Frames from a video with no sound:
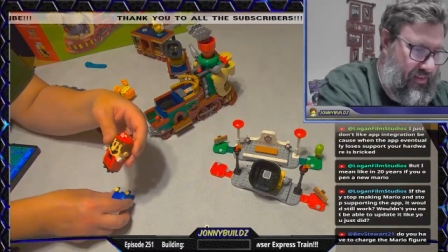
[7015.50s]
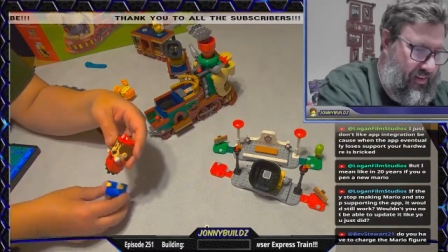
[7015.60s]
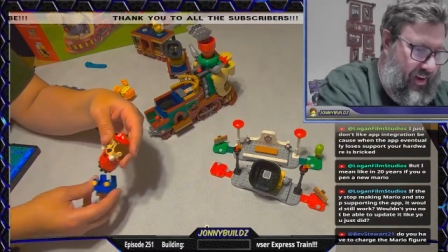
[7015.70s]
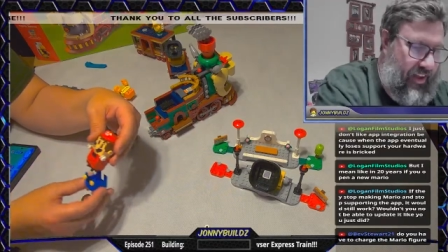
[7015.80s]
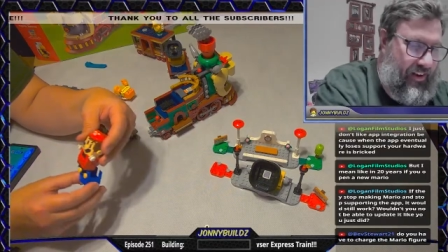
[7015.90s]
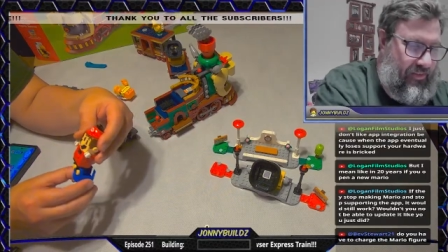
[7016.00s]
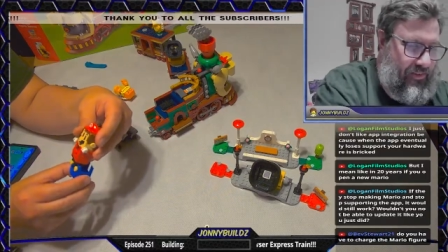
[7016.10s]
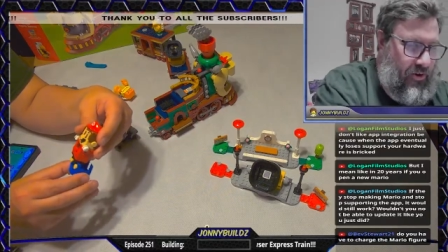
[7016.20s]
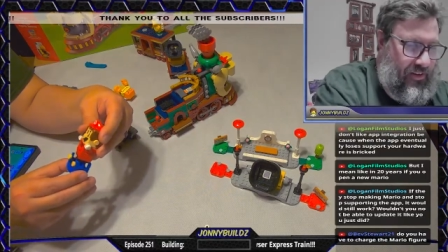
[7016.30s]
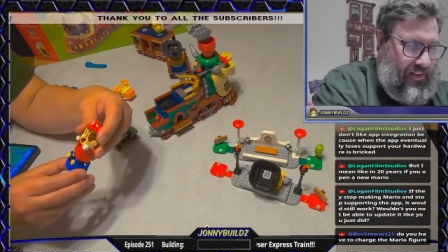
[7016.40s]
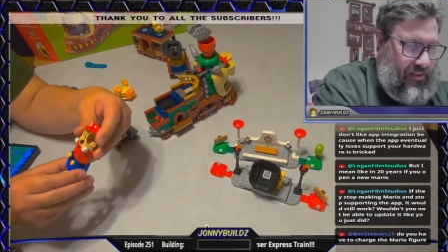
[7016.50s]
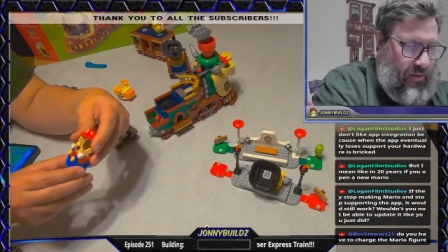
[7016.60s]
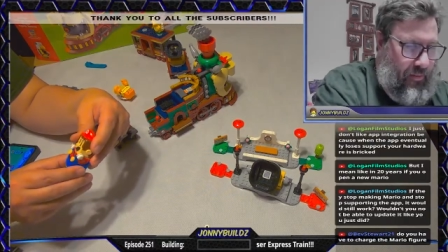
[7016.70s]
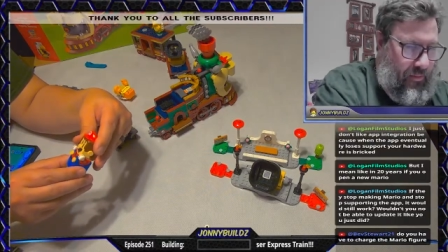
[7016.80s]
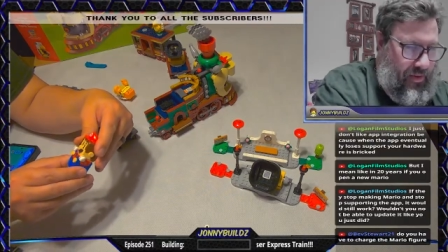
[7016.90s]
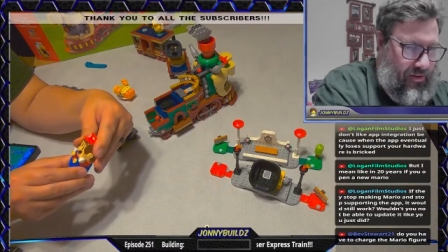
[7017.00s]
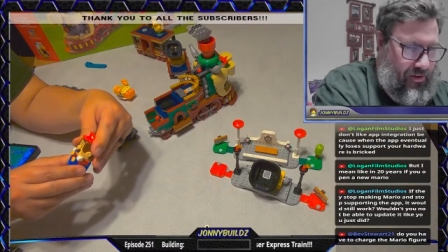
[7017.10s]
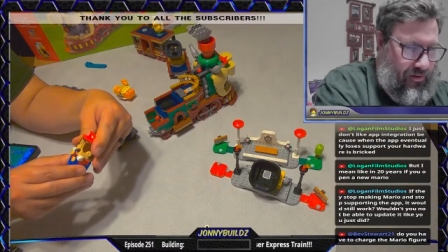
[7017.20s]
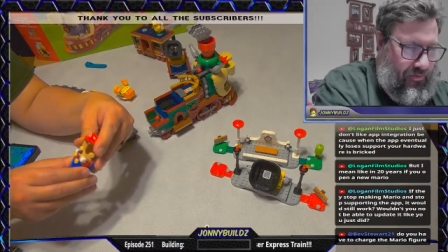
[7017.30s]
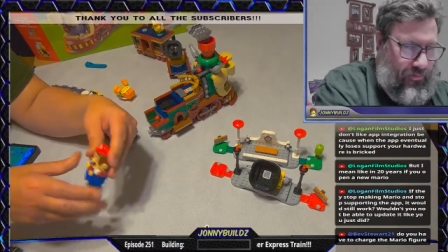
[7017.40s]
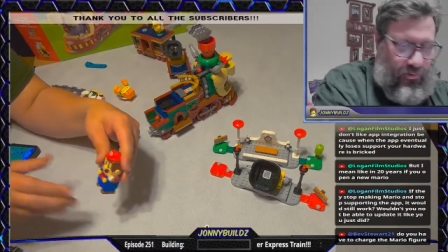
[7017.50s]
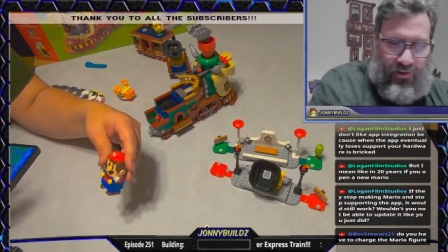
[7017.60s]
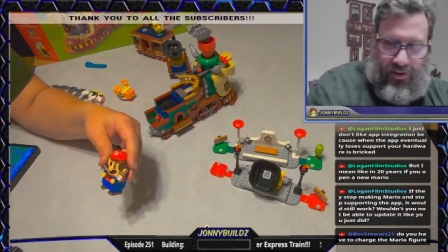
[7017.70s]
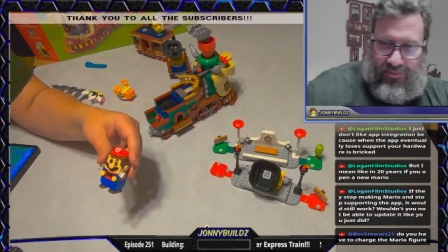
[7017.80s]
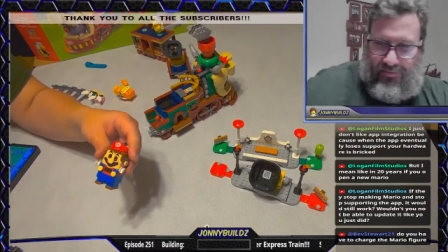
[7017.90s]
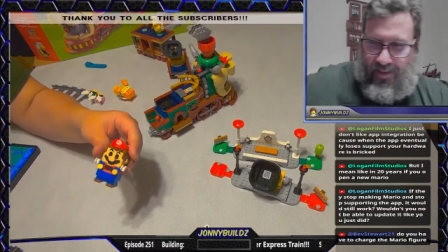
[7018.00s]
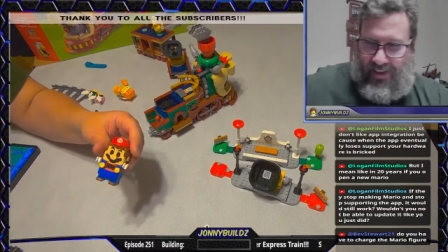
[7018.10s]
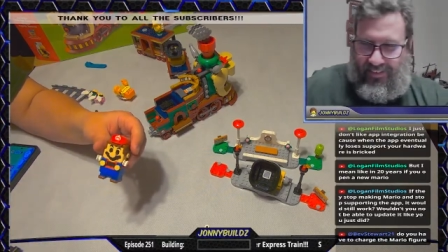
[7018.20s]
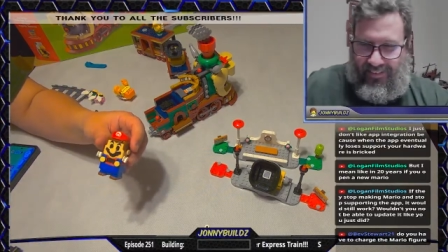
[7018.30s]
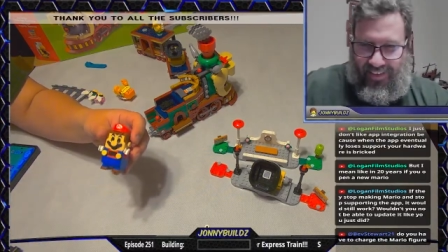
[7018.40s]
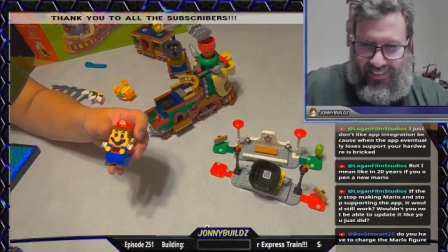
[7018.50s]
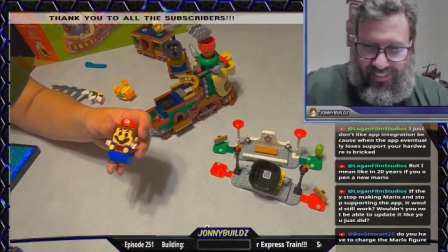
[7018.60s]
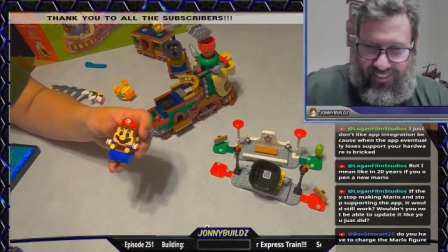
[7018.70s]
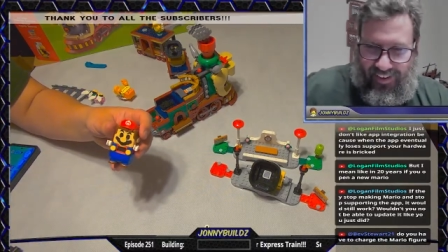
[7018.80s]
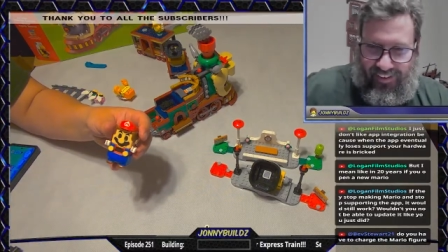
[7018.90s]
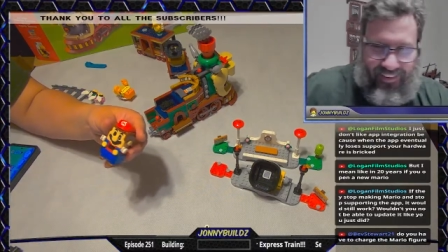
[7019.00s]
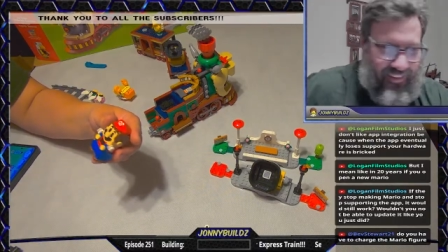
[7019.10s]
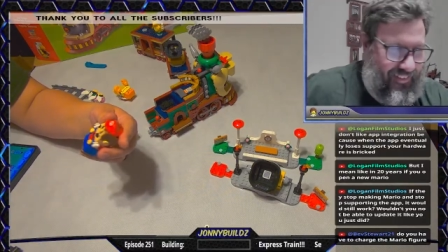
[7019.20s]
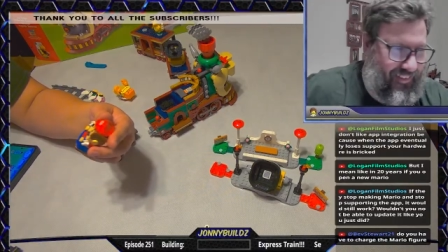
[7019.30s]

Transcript: I didn't even know he did the Mamma Mia whenever he pulled off his pants. That's hilarious.